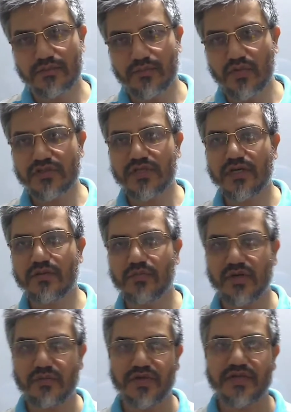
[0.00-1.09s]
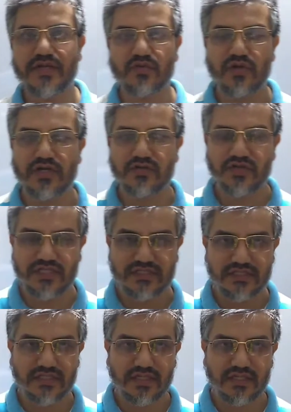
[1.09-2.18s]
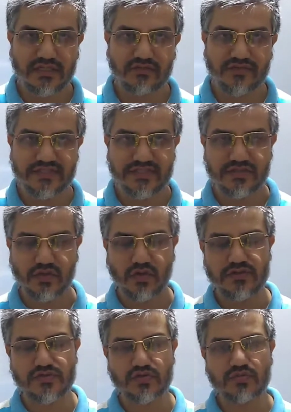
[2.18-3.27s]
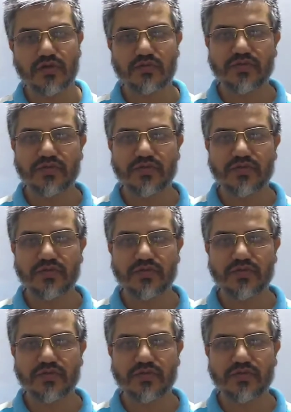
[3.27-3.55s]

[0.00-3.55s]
both are perpendicular to each other, which is also